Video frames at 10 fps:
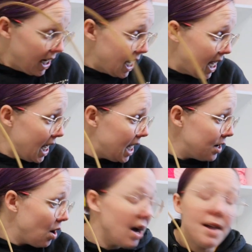
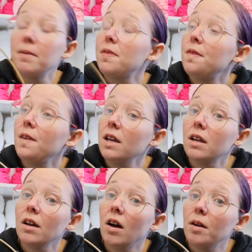and I
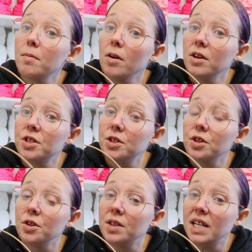think I'm going to
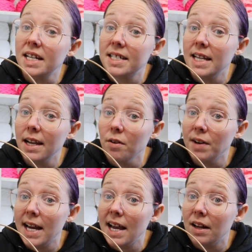do the next thing I
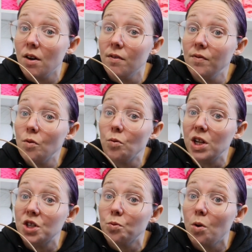ran out of,
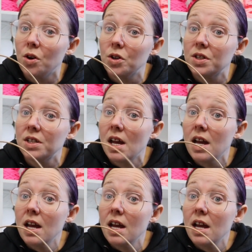which was